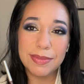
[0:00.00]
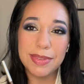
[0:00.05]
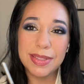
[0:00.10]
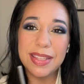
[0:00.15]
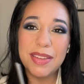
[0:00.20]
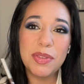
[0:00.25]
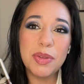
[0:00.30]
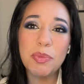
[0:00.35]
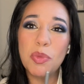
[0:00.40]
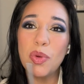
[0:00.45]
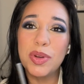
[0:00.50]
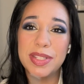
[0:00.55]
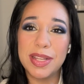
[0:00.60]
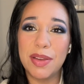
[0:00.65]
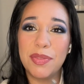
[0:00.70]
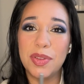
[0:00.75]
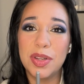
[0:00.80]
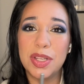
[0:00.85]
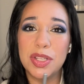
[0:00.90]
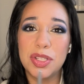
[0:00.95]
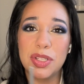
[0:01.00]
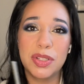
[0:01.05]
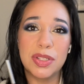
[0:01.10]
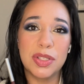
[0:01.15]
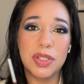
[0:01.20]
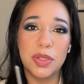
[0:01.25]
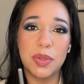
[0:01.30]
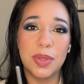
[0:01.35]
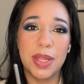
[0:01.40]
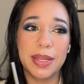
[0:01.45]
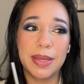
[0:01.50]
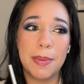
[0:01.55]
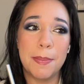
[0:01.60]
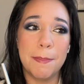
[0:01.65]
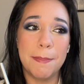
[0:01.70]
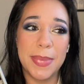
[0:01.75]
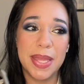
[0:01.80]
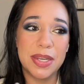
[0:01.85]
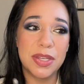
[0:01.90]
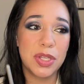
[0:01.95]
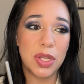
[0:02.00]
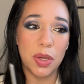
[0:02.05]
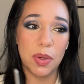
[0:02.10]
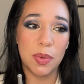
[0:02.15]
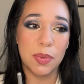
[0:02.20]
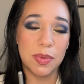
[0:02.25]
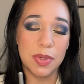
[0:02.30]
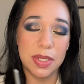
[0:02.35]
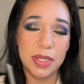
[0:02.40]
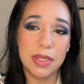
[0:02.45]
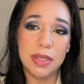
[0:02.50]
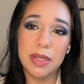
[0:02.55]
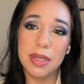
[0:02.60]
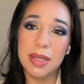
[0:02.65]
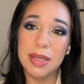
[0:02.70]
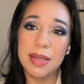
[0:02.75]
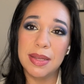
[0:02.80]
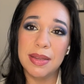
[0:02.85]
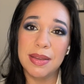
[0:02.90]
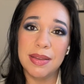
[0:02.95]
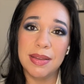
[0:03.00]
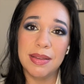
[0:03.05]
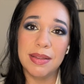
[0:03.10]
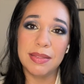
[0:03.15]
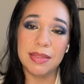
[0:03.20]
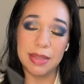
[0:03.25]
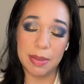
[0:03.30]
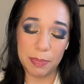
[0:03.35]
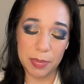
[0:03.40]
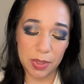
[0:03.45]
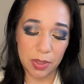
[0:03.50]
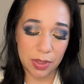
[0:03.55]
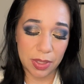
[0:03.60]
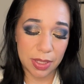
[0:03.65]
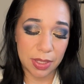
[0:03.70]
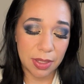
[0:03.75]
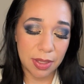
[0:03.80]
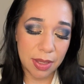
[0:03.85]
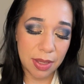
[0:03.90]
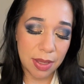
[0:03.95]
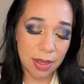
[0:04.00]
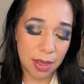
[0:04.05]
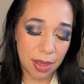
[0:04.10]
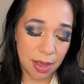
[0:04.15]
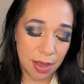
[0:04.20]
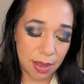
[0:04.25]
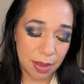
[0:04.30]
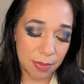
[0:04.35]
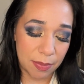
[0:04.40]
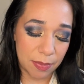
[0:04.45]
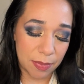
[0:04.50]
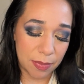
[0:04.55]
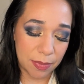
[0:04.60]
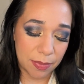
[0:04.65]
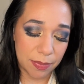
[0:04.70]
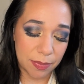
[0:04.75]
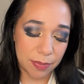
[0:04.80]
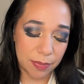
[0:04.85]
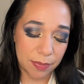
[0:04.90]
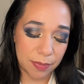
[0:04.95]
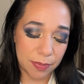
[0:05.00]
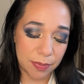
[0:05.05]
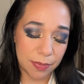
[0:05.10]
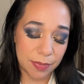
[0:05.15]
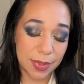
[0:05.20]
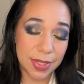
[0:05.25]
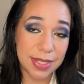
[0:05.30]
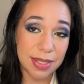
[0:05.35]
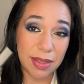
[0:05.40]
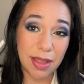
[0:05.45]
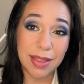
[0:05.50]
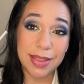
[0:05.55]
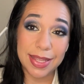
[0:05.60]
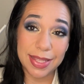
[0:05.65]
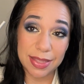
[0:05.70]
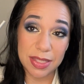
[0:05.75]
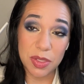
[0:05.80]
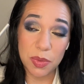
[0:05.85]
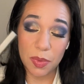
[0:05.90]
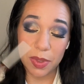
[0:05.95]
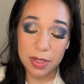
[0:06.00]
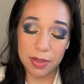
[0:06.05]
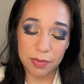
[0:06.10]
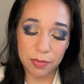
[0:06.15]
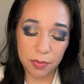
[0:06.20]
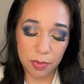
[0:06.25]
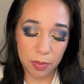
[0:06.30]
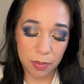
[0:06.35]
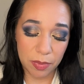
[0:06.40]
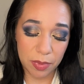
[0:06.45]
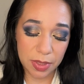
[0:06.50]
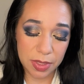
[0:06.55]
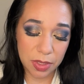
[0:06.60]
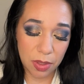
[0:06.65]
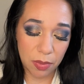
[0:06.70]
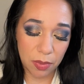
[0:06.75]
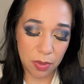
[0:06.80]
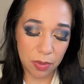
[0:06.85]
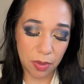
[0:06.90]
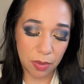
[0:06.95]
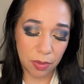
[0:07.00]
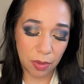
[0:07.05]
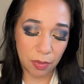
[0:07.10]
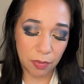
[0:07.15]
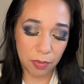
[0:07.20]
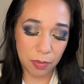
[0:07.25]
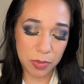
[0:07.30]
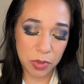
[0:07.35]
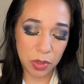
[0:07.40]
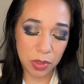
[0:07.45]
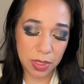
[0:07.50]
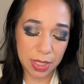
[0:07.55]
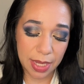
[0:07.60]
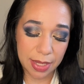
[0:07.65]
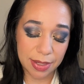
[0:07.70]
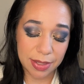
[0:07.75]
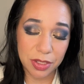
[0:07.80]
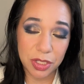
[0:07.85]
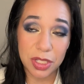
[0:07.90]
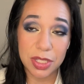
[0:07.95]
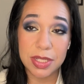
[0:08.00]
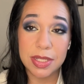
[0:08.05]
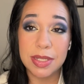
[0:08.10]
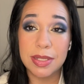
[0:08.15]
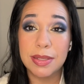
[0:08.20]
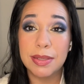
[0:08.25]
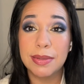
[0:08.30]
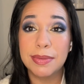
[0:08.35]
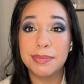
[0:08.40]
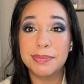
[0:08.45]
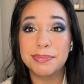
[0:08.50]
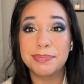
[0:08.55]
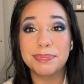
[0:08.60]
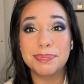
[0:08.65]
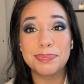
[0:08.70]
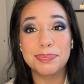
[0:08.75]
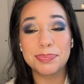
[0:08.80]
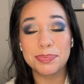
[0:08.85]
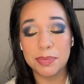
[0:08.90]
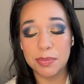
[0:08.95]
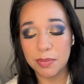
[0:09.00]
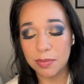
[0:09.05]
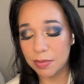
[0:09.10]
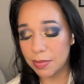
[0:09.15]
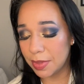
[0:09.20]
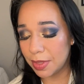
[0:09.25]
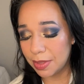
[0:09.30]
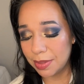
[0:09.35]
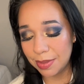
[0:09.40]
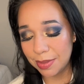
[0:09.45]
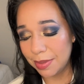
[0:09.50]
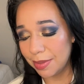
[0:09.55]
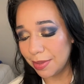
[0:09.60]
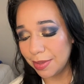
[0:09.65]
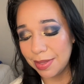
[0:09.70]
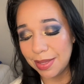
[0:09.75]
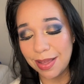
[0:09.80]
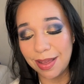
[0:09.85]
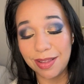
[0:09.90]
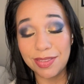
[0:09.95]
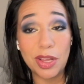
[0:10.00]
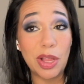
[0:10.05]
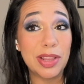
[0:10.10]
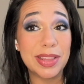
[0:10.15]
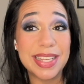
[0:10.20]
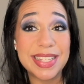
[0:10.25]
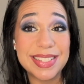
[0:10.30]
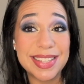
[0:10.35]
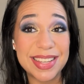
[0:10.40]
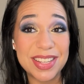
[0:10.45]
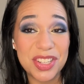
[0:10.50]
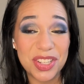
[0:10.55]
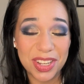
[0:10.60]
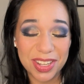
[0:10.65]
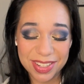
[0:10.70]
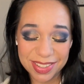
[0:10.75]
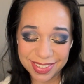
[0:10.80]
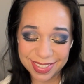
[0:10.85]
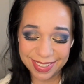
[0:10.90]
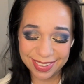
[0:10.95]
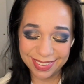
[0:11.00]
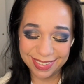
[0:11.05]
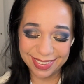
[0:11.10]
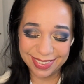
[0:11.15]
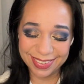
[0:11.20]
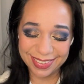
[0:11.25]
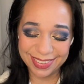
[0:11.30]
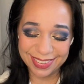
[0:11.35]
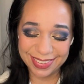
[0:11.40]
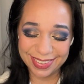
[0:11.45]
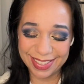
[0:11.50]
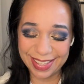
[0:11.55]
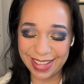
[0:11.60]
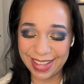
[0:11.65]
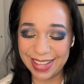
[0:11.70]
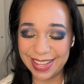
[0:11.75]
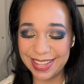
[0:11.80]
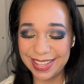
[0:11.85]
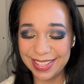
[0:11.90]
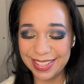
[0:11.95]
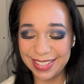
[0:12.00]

giving more definition to like a mid-toned lip look. It's a lot like this one from this Coco Loco from Jordana, just a lot less ancient. Okay.